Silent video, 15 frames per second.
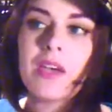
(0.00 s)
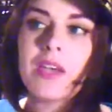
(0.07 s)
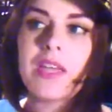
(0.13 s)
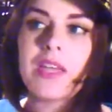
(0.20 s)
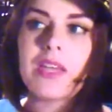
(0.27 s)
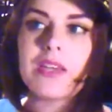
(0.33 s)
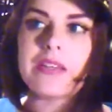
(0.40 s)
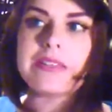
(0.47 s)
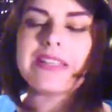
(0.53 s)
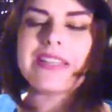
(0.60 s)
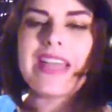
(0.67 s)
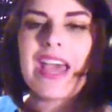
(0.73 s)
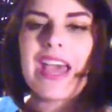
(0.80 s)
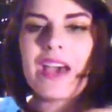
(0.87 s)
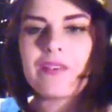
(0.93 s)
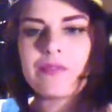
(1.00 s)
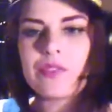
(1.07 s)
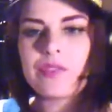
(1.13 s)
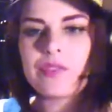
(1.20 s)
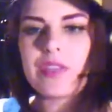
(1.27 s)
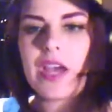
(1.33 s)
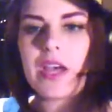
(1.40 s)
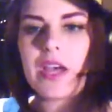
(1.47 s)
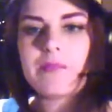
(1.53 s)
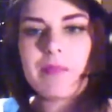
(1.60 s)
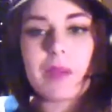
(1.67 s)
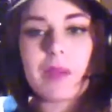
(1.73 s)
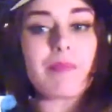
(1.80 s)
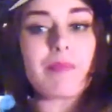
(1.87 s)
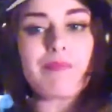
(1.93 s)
And then after that, my